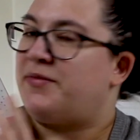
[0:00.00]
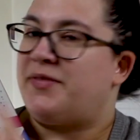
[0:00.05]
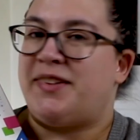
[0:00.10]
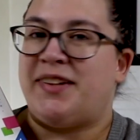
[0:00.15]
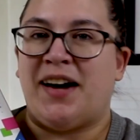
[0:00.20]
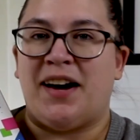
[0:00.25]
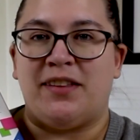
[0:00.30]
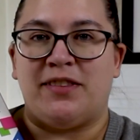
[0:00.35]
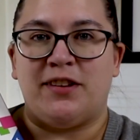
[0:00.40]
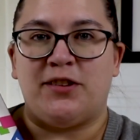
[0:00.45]

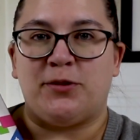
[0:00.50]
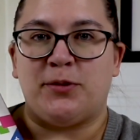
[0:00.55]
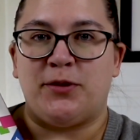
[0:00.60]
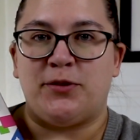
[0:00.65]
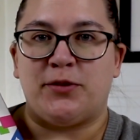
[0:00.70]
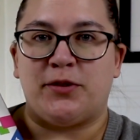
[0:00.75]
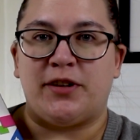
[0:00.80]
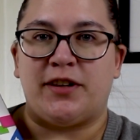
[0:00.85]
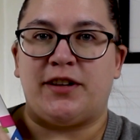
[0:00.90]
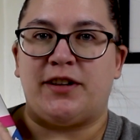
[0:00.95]
Yeah, this
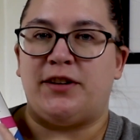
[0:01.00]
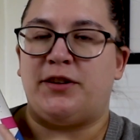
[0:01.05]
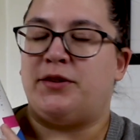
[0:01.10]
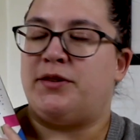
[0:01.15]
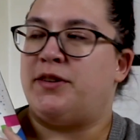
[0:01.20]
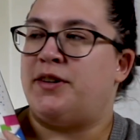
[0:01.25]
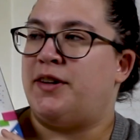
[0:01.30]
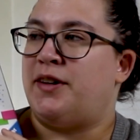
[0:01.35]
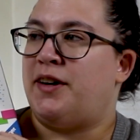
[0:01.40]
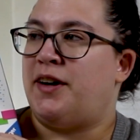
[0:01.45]
one's really
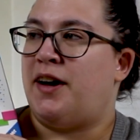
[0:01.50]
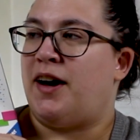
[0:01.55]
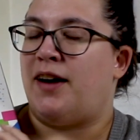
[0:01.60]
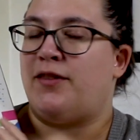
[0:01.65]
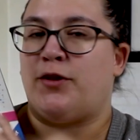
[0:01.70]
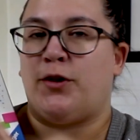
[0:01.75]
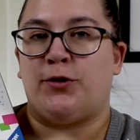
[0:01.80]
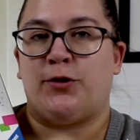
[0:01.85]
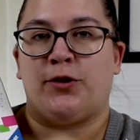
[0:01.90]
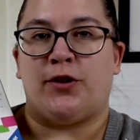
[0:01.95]
cute. I've
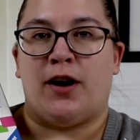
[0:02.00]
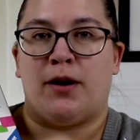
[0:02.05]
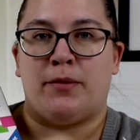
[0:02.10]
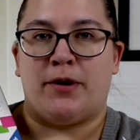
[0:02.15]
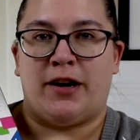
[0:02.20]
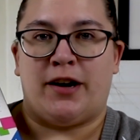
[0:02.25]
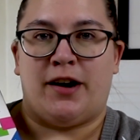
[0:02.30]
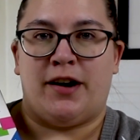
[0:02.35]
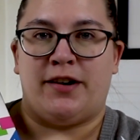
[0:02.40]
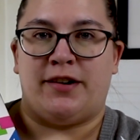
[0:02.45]
also got
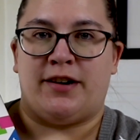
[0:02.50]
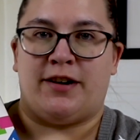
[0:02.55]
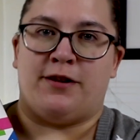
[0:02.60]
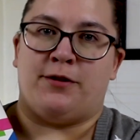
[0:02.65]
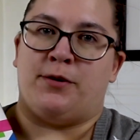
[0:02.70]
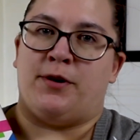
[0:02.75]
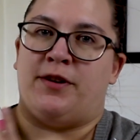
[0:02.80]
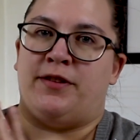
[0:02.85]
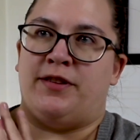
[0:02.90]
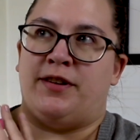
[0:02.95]
my eye
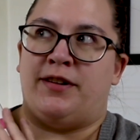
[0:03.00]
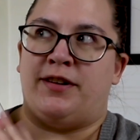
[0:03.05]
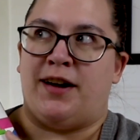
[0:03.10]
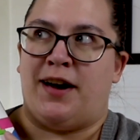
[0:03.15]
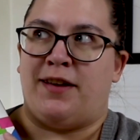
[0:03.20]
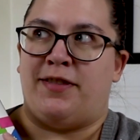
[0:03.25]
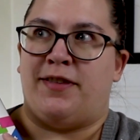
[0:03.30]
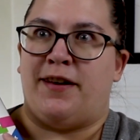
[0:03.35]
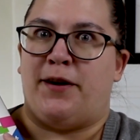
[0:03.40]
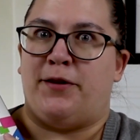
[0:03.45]
now on the
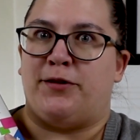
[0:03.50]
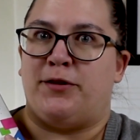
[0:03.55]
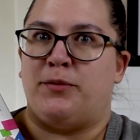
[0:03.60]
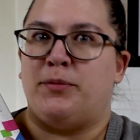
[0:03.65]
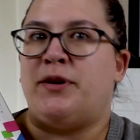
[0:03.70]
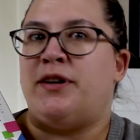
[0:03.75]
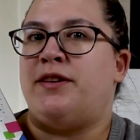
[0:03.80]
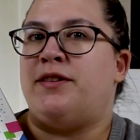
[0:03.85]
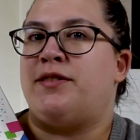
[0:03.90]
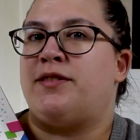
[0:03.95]
9,000
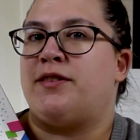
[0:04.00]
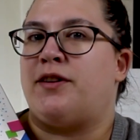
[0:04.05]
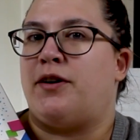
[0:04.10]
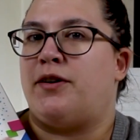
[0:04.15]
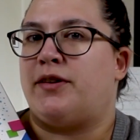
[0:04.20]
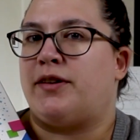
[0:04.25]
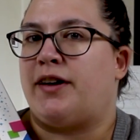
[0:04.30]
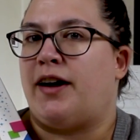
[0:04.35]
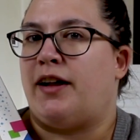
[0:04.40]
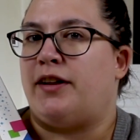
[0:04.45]
piece
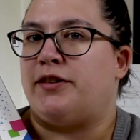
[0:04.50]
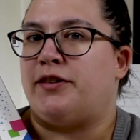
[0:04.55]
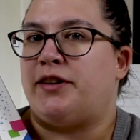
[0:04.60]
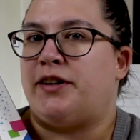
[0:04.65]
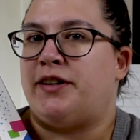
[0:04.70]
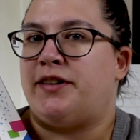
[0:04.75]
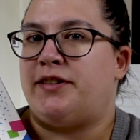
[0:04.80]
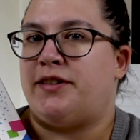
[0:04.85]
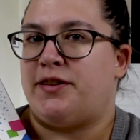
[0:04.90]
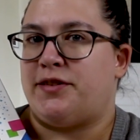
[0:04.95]
art
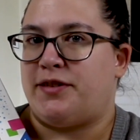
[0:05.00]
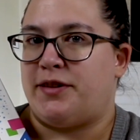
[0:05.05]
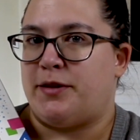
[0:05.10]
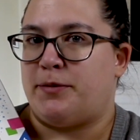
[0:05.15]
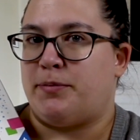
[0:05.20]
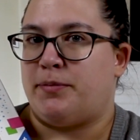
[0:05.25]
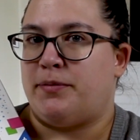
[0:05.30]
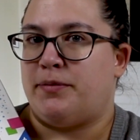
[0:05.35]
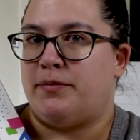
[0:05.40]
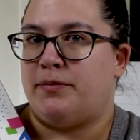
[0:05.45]
gallery
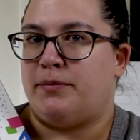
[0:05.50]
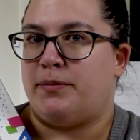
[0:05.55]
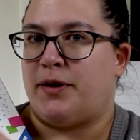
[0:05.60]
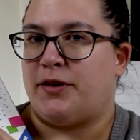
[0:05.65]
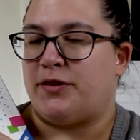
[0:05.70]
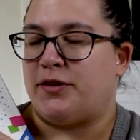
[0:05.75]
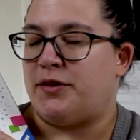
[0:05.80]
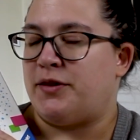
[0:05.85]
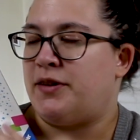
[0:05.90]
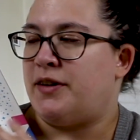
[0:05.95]
Disney
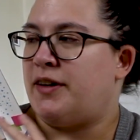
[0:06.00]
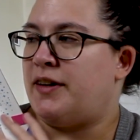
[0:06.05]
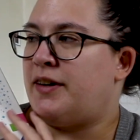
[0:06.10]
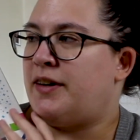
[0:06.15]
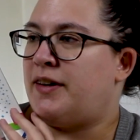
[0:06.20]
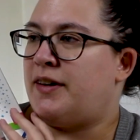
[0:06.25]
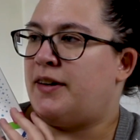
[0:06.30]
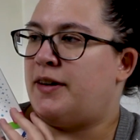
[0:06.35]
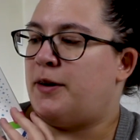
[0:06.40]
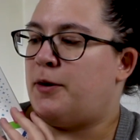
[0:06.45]
puzzle,
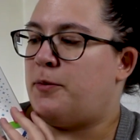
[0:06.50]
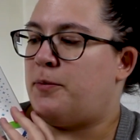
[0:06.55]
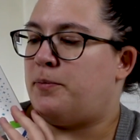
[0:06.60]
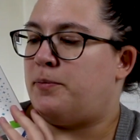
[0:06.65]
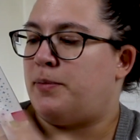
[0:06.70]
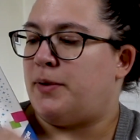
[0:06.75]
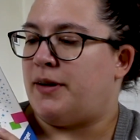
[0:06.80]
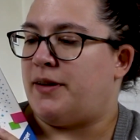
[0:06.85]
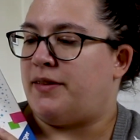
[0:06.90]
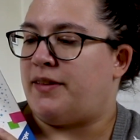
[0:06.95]

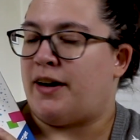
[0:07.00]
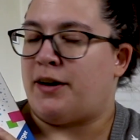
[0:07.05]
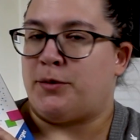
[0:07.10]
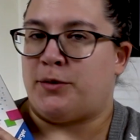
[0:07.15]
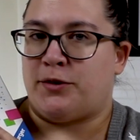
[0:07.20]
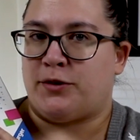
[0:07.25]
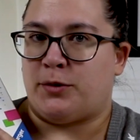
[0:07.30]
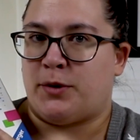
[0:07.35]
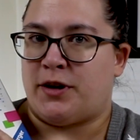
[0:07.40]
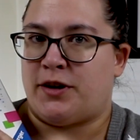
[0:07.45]
but that
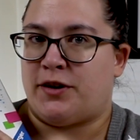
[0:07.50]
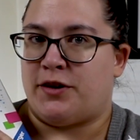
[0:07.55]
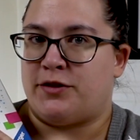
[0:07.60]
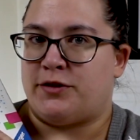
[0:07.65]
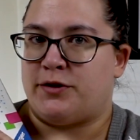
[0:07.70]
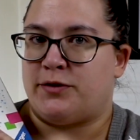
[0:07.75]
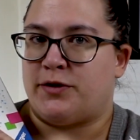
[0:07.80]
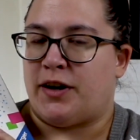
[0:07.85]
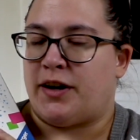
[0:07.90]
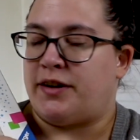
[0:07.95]
one's quite hard
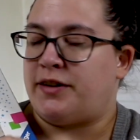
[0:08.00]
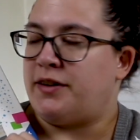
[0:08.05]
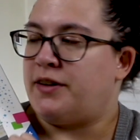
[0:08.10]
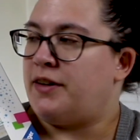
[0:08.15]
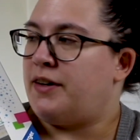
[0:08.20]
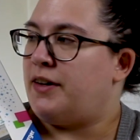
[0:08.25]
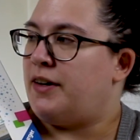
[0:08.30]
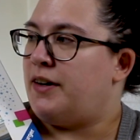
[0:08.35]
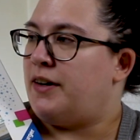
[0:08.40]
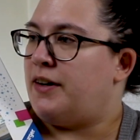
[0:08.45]
to find.
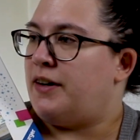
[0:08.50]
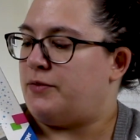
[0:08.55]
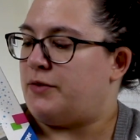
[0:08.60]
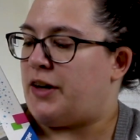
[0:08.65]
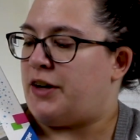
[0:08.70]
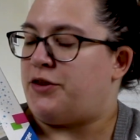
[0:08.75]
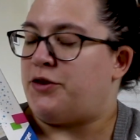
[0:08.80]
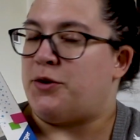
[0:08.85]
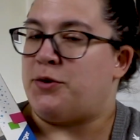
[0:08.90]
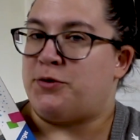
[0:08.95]

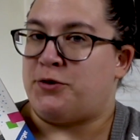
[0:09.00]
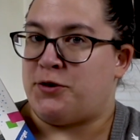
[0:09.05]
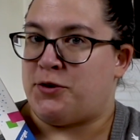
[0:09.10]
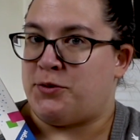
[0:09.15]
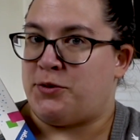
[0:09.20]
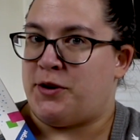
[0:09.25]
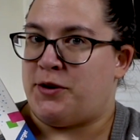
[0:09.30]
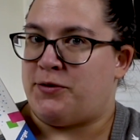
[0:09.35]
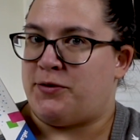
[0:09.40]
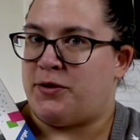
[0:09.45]
I don't
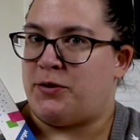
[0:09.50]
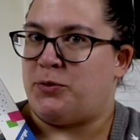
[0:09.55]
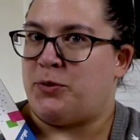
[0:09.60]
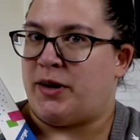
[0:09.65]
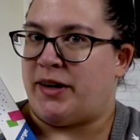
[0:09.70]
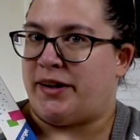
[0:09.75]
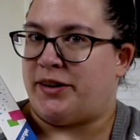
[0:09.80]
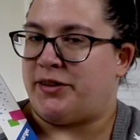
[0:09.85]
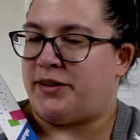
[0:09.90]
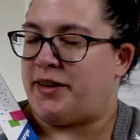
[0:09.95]
know if and
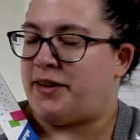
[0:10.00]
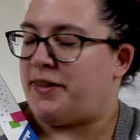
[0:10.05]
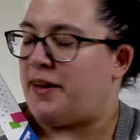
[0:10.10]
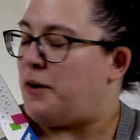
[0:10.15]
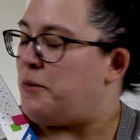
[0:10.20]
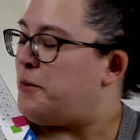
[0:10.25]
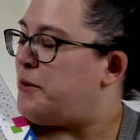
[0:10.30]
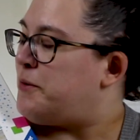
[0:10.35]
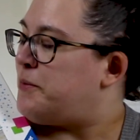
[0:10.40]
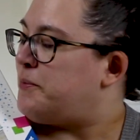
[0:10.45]
when I'll get
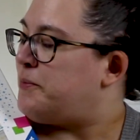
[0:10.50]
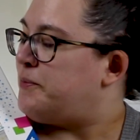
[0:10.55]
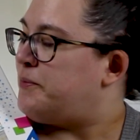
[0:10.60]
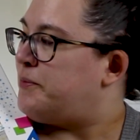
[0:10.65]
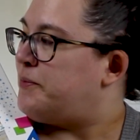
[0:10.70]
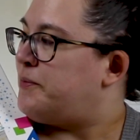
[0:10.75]
that one,